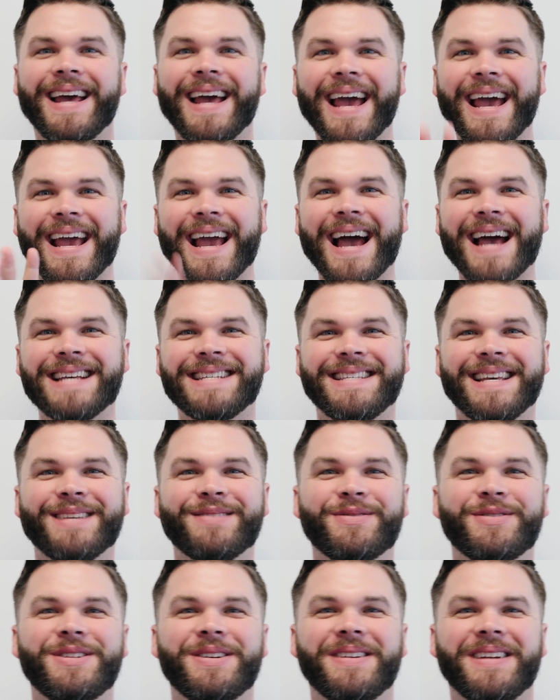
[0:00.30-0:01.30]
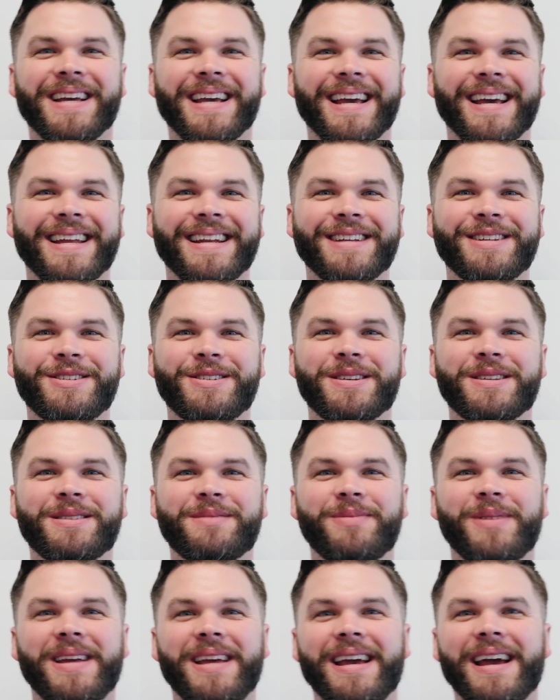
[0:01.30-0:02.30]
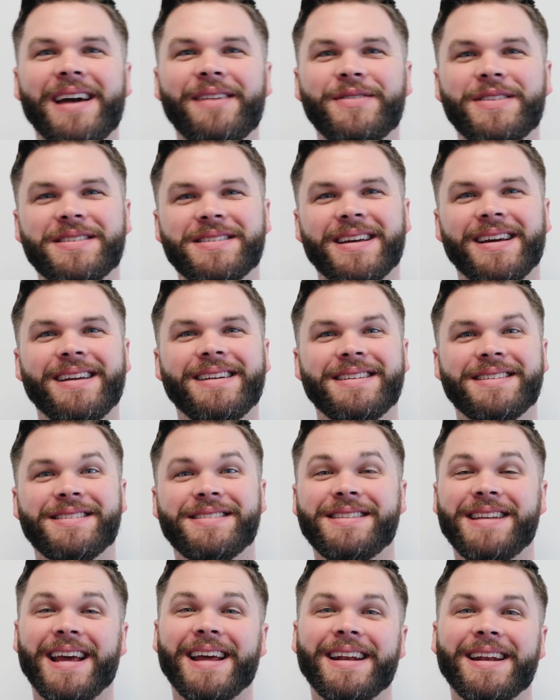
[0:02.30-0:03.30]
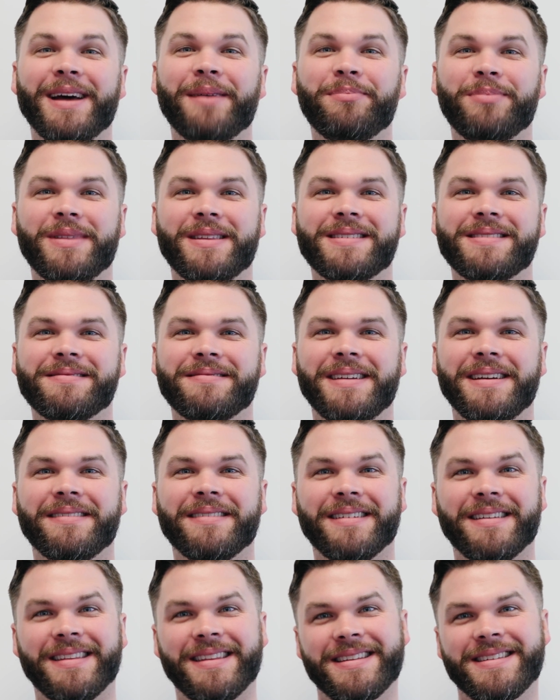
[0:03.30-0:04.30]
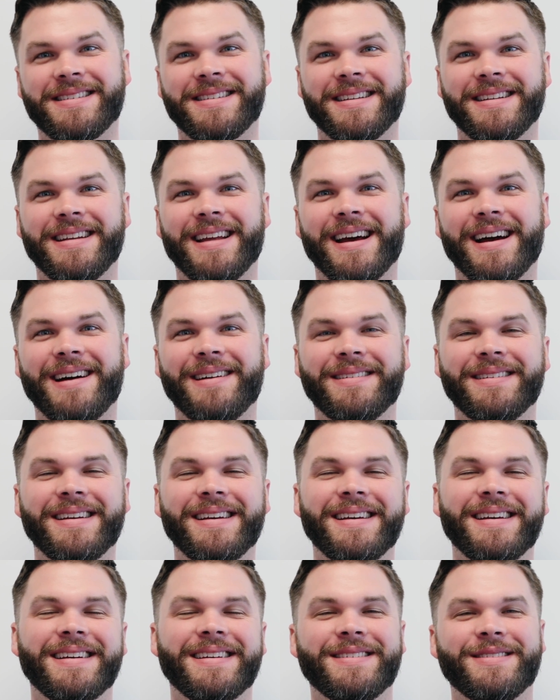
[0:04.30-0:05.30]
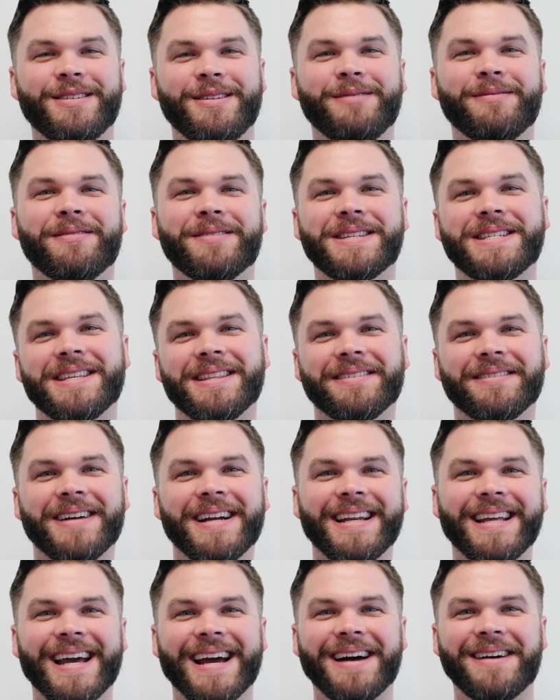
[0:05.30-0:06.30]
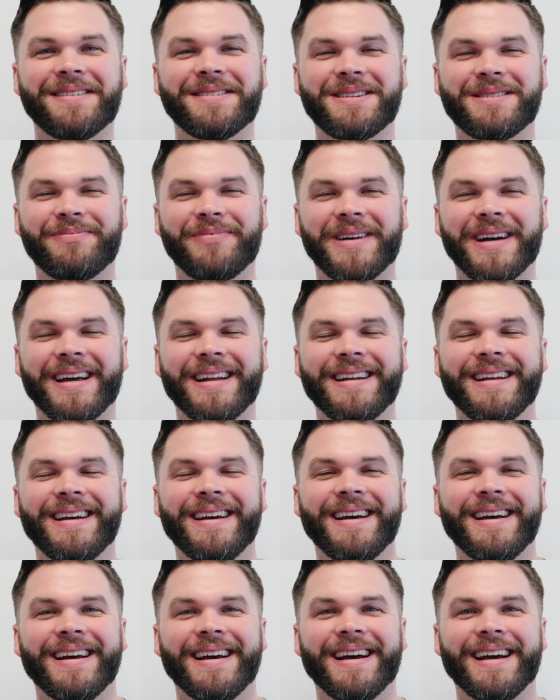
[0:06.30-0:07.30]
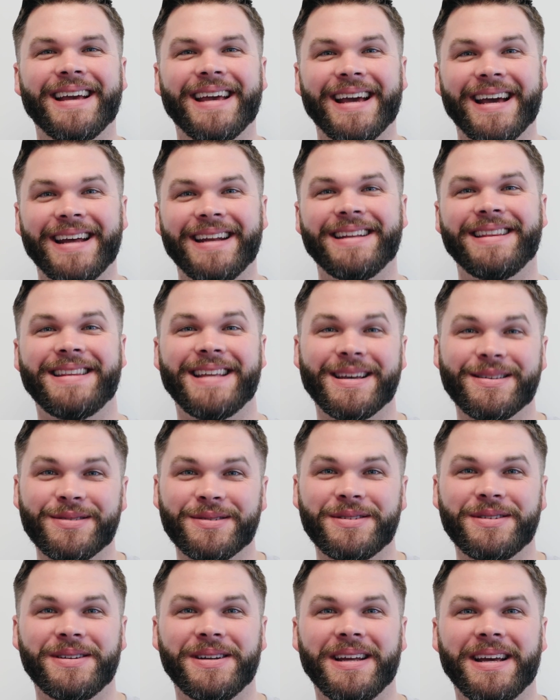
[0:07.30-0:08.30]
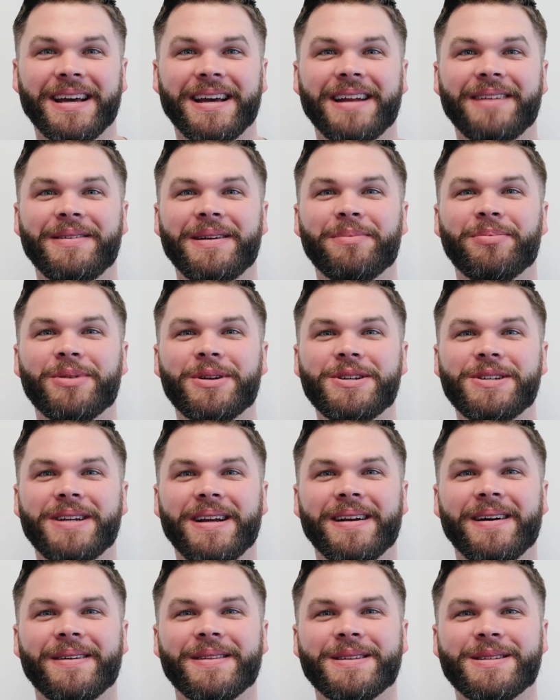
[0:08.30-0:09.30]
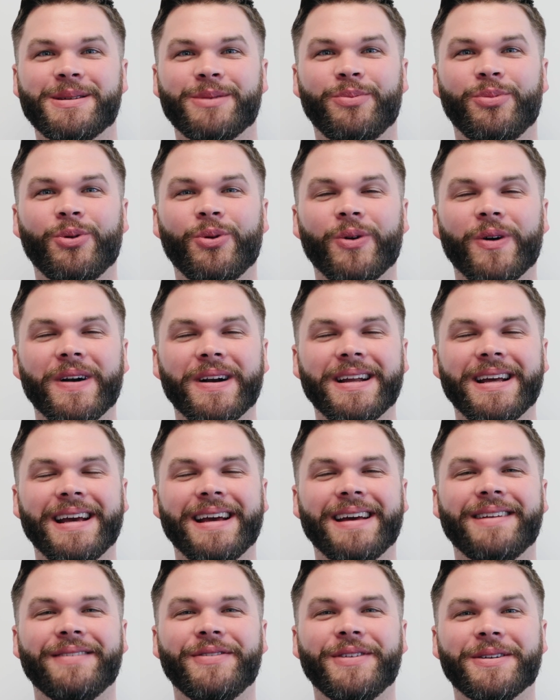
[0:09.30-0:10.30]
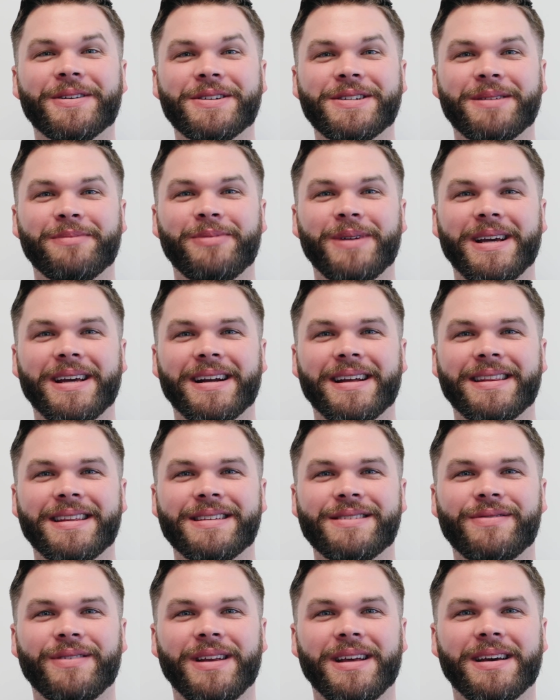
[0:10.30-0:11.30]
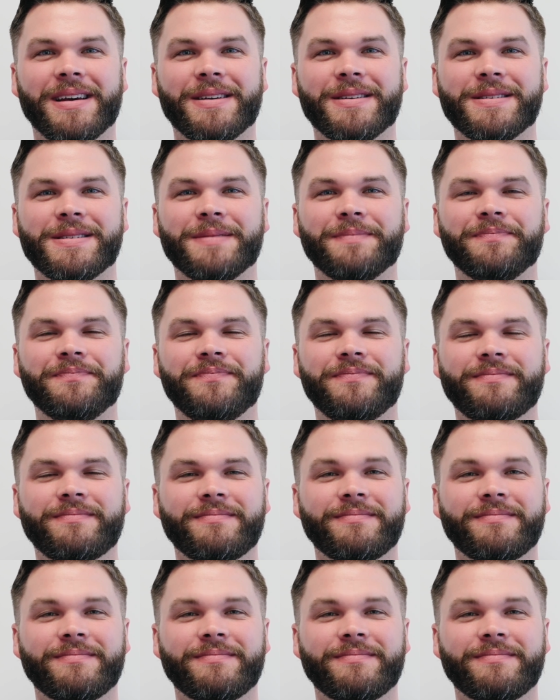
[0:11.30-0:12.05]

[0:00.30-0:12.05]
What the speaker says: Hey guys, thanks for tuning in. It's just me. I've decided to stand up this week rather than sit down, so you won't see the red couch. But again, thanks for tuning in. We appreciate all the support and viewership we get on these videos.